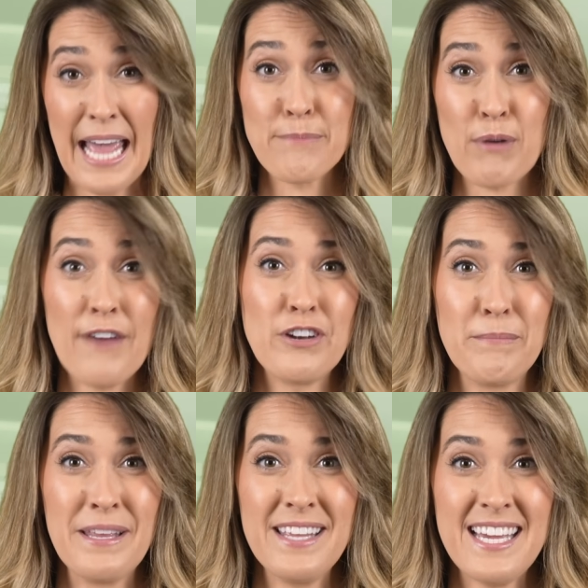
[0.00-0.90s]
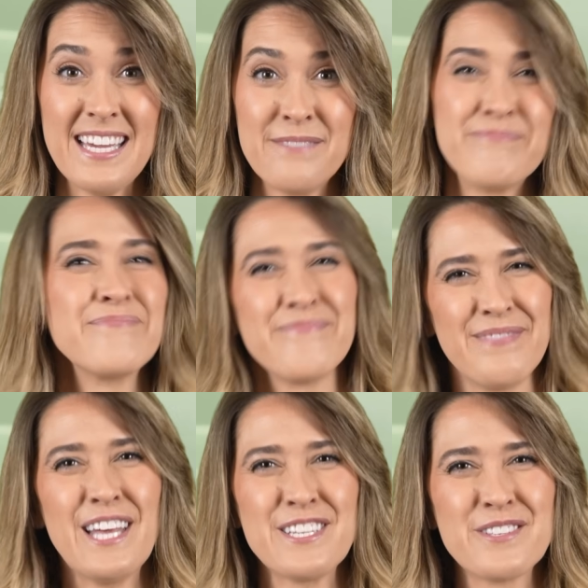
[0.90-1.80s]
and profitability?
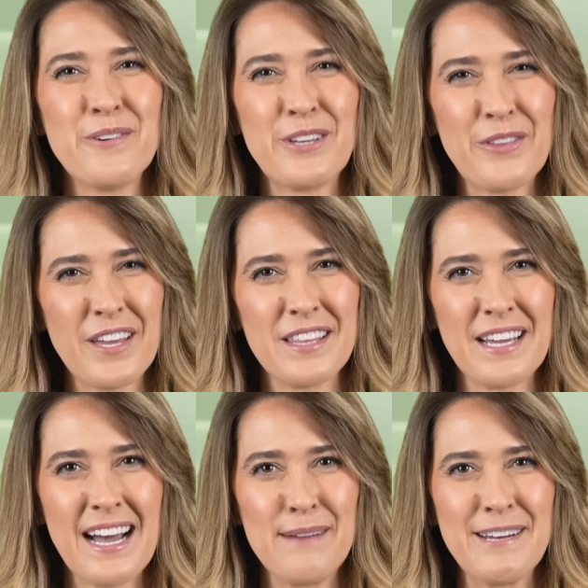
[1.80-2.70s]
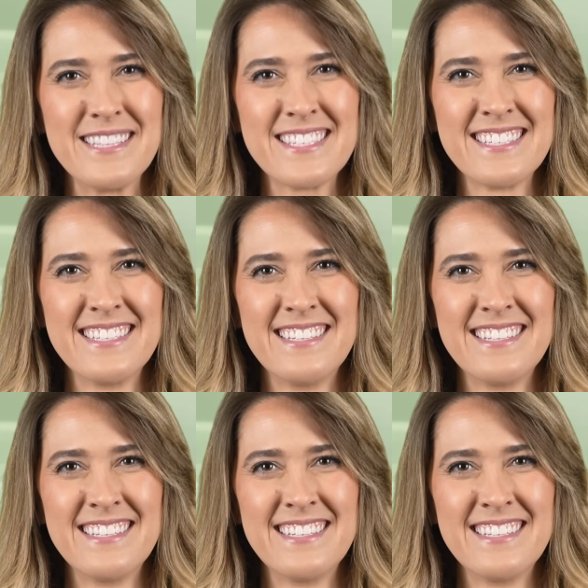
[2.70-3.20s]
Let us know what you think in the comments.